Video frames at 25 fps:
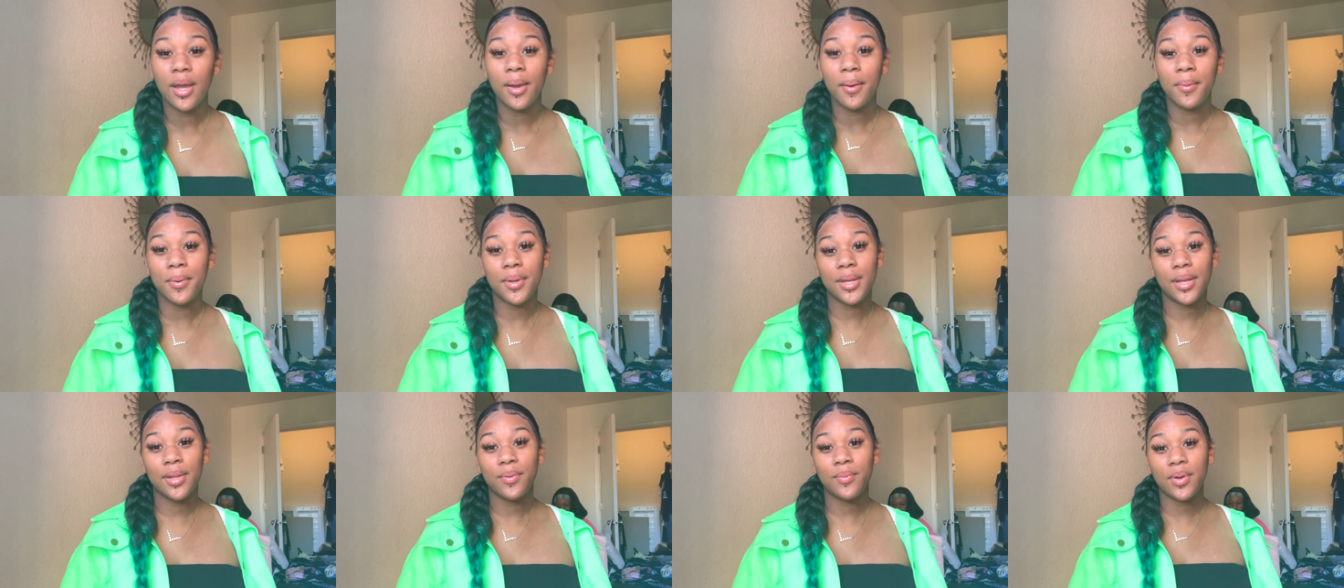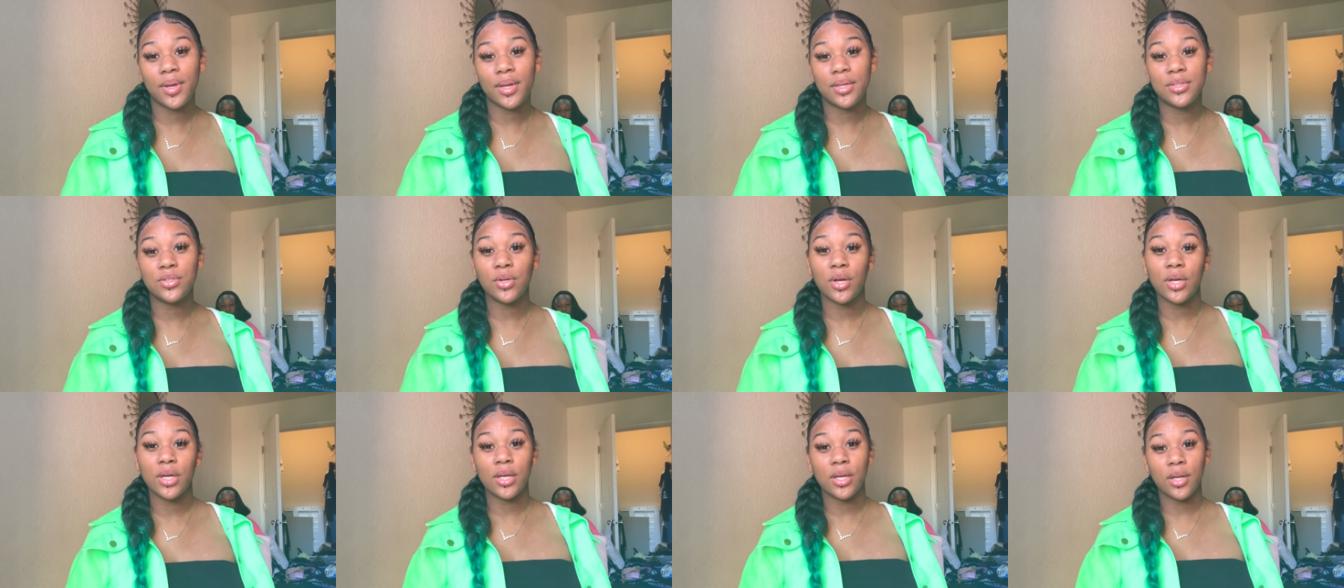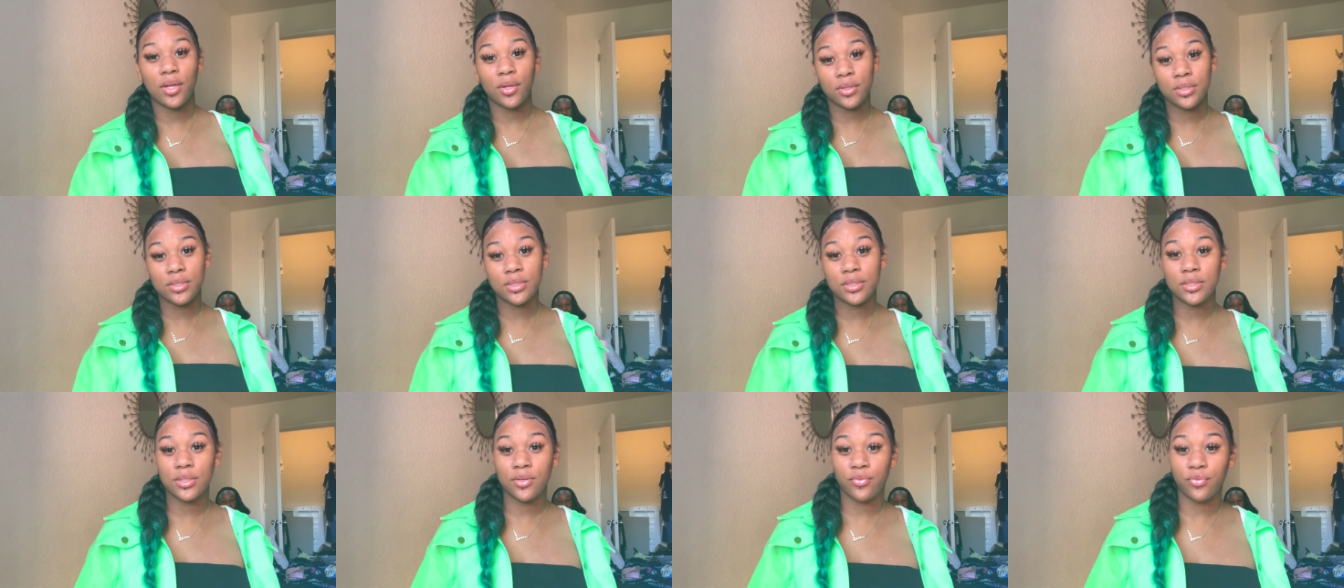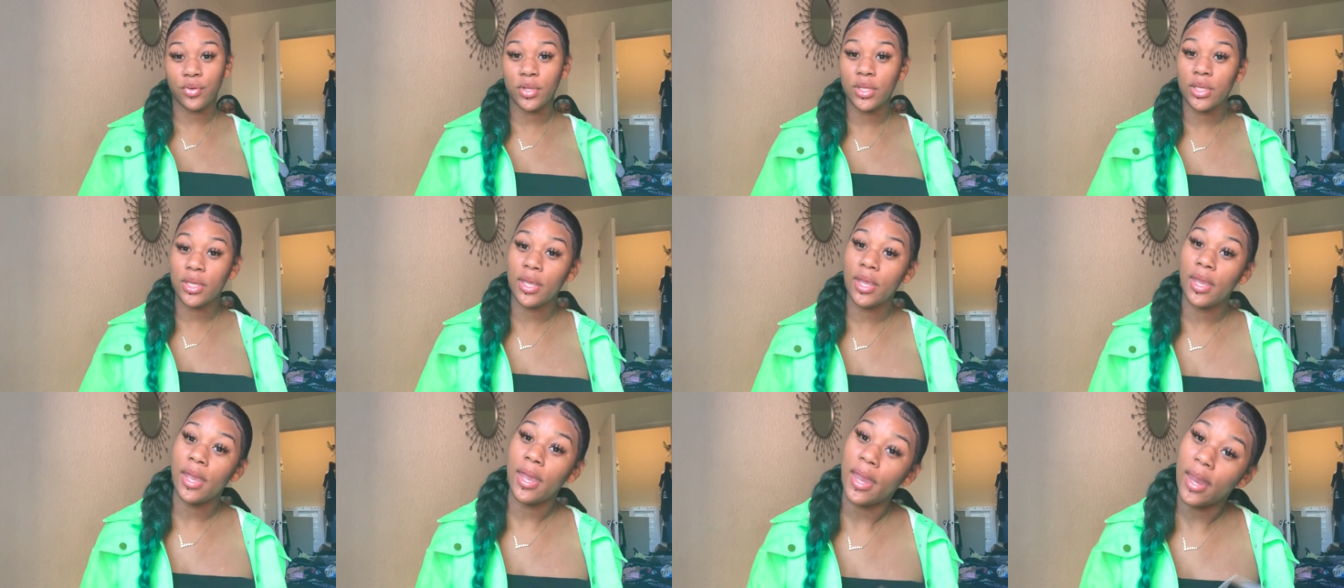But anyways, you already know this is a
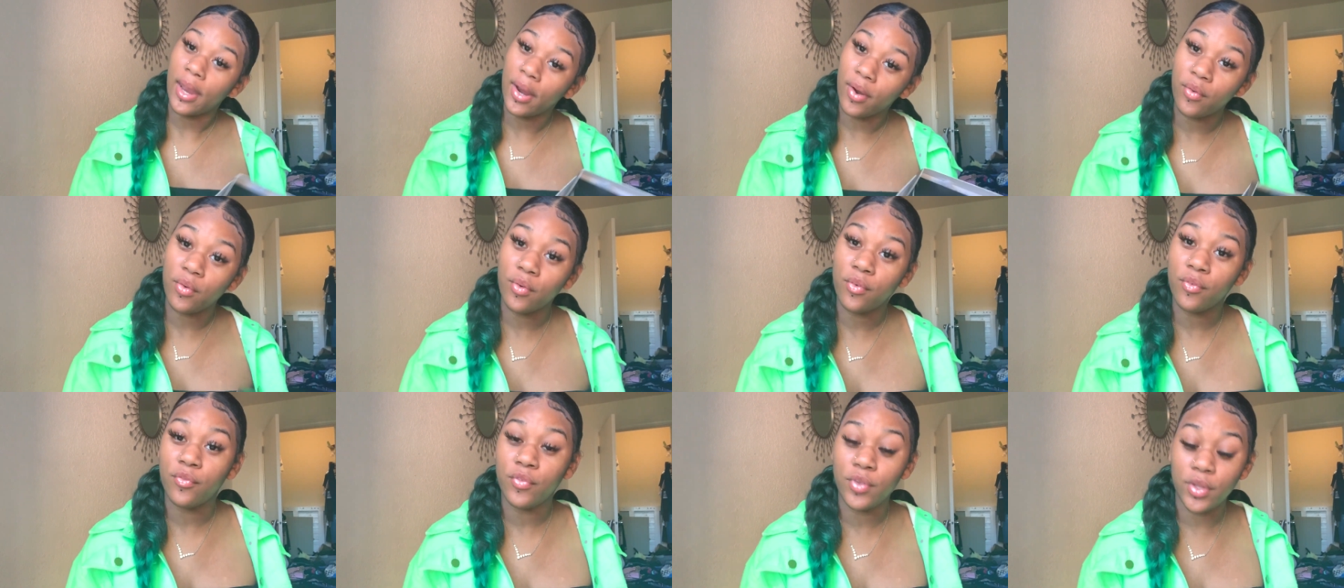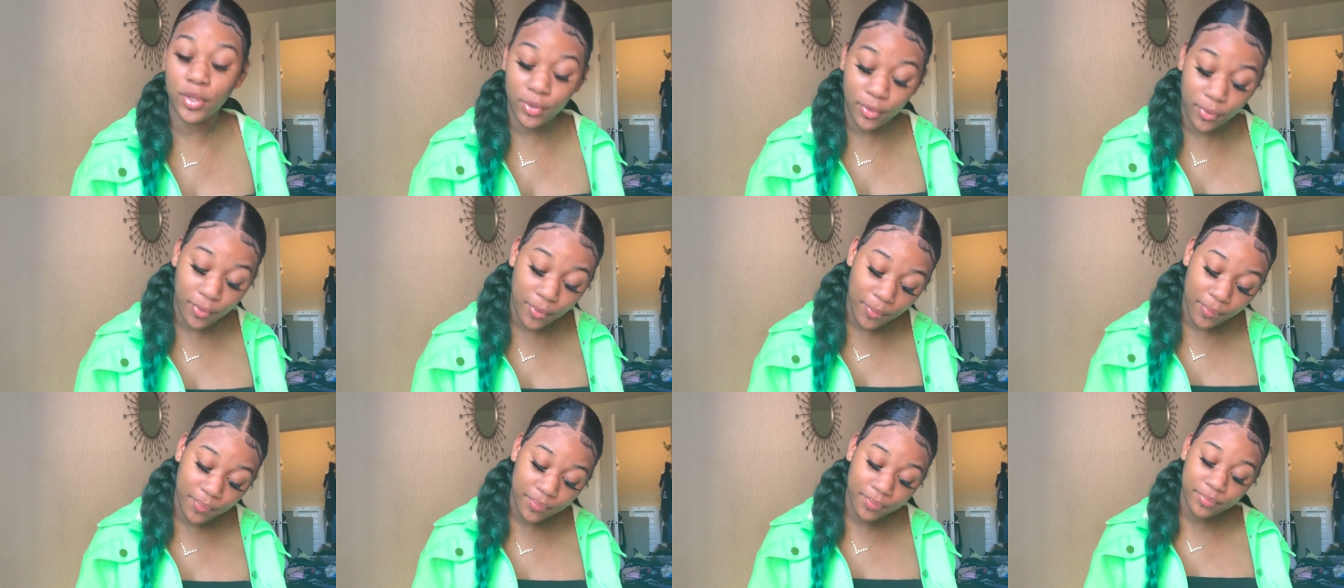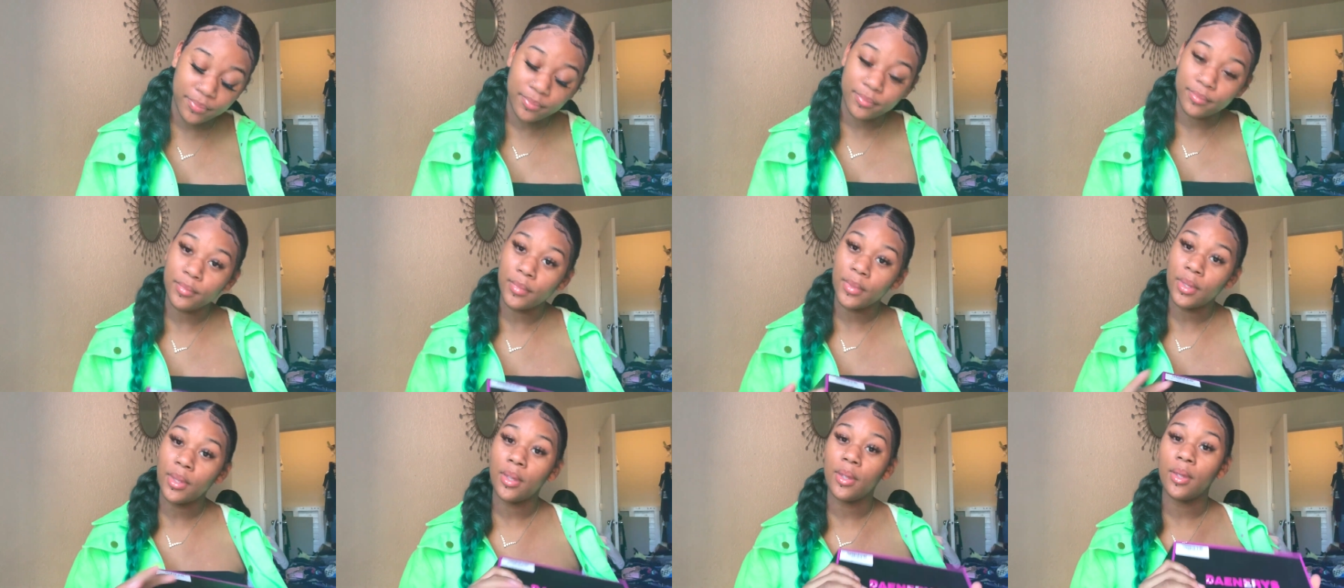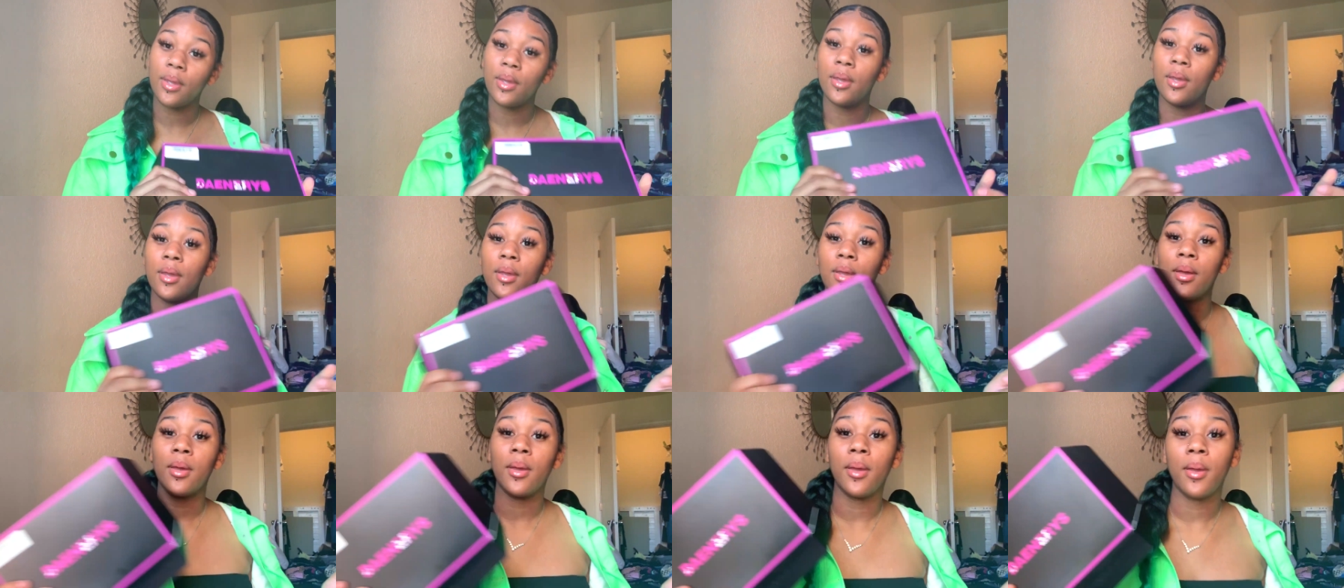freaking hair review.
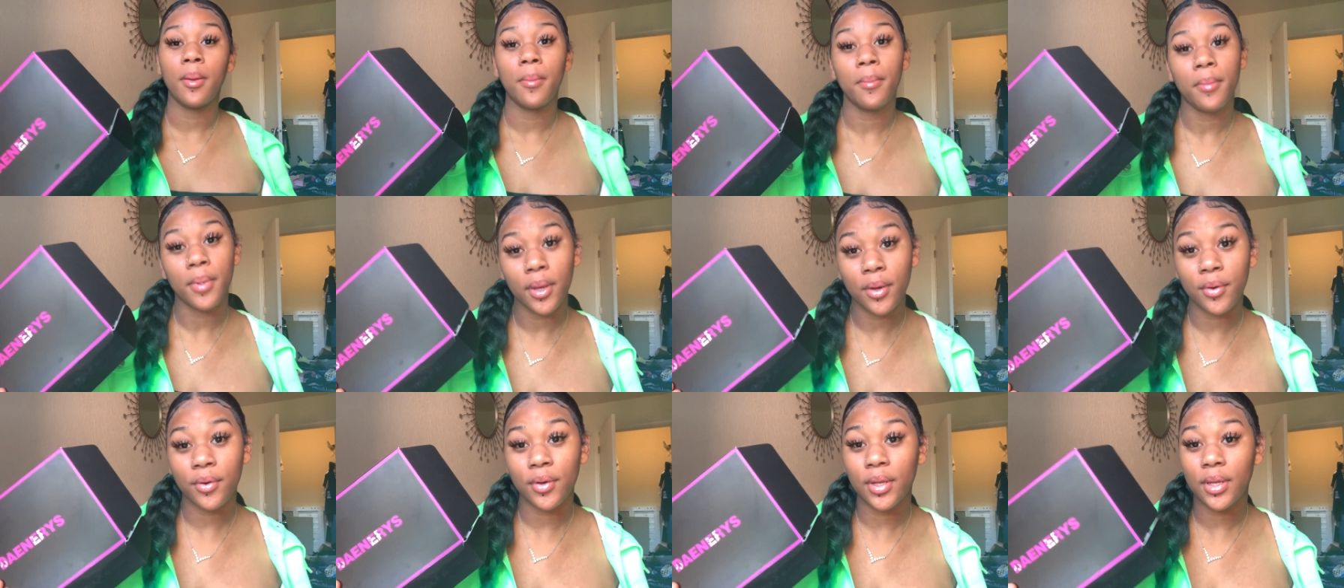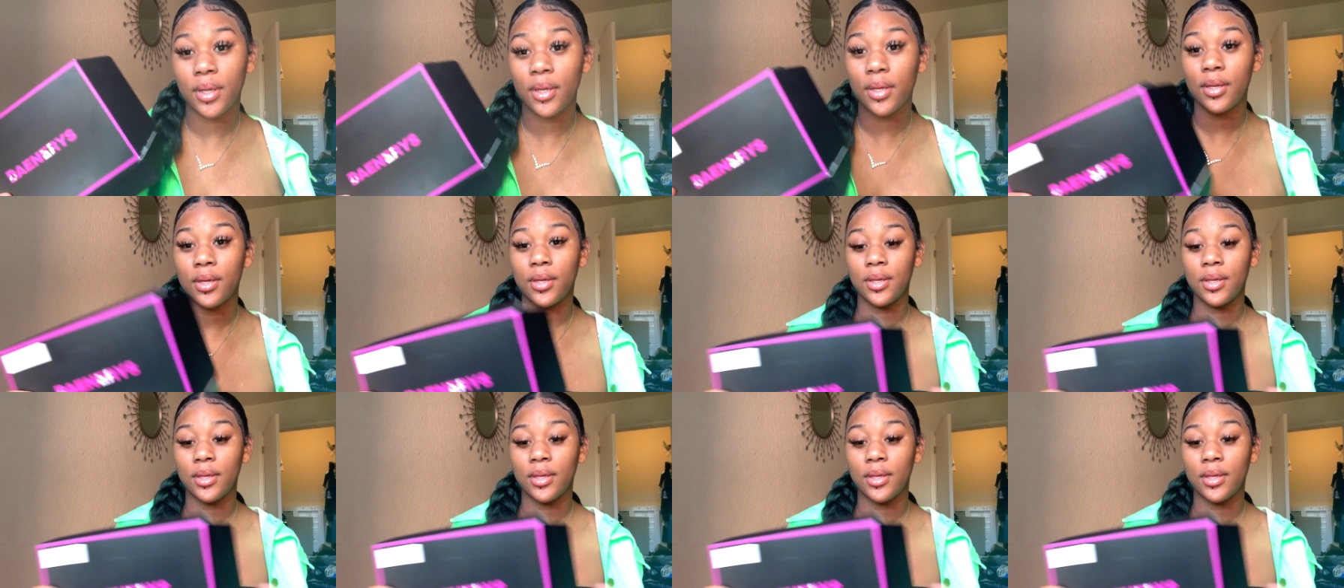Period.